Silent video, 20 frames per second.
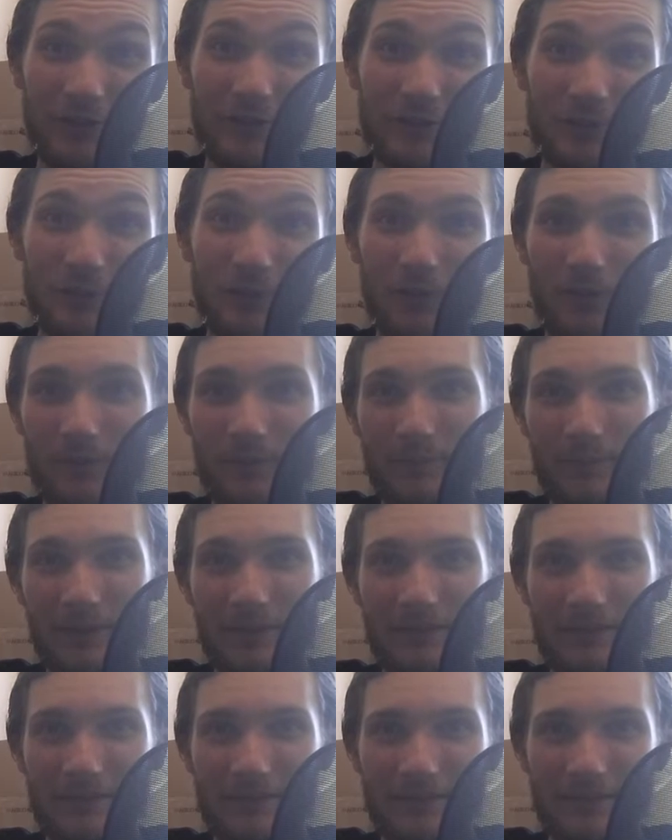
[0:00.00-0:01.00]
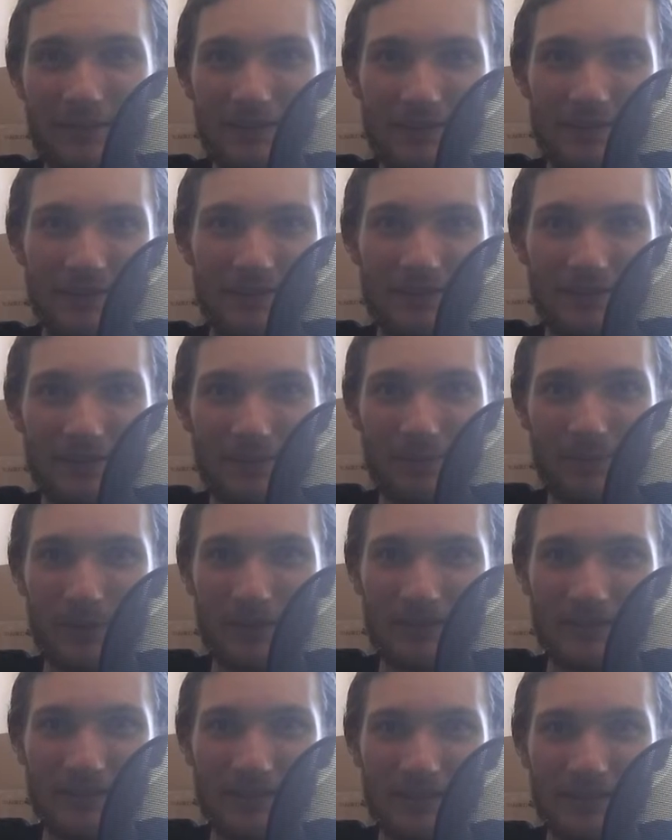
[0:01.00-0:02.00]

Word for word: I mean, this is a big team.